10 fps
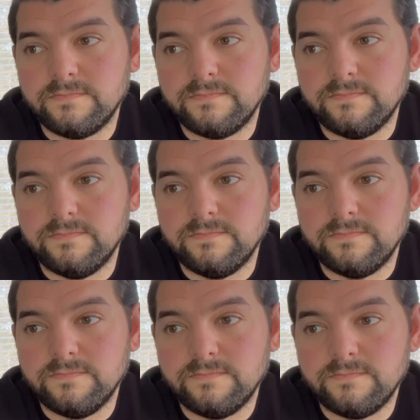
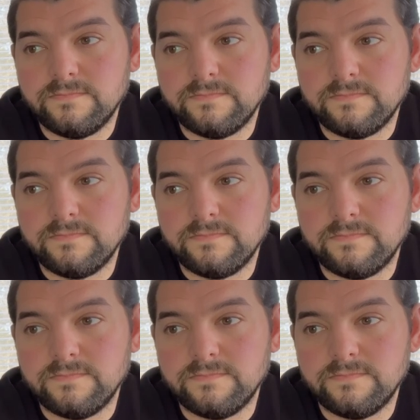
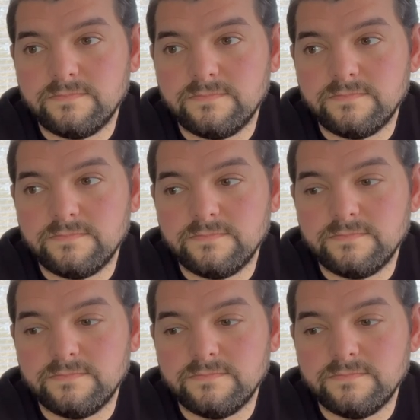(not speaking)